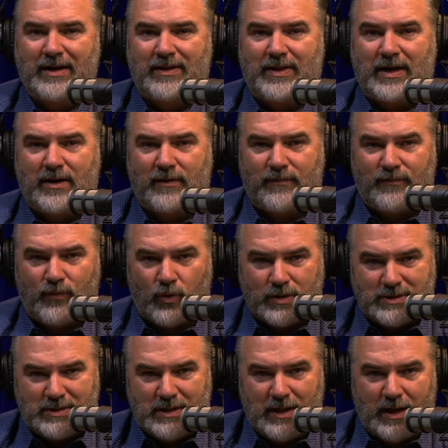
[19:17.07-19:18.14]
They have
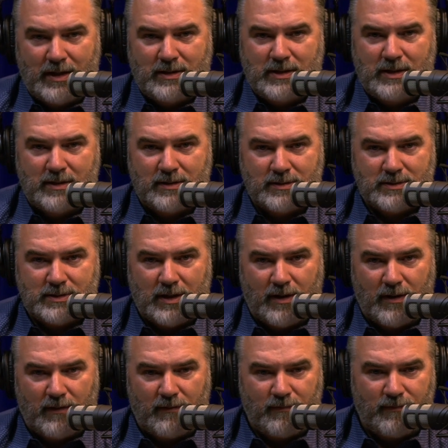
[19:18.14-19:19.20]
forced the ideas
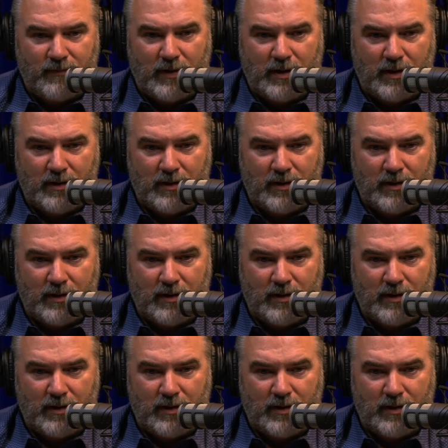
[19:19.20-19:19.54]
of,